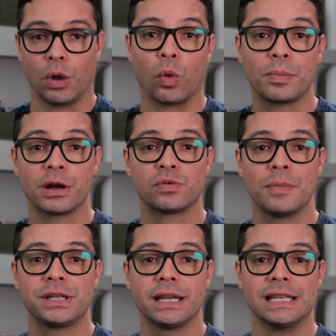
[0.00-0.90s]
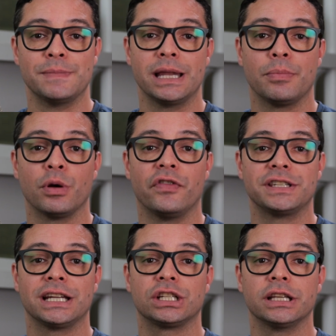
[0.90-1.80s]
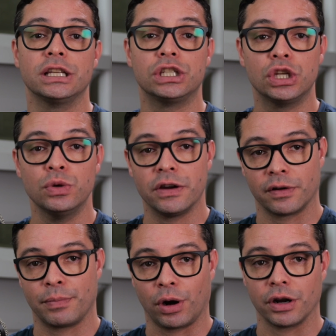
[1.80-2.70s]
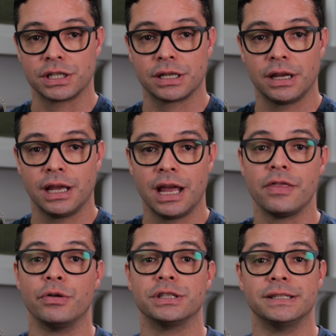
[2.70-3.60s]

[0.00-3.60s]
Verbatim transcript: A WordPress website is made up of essentially two different parts. There's the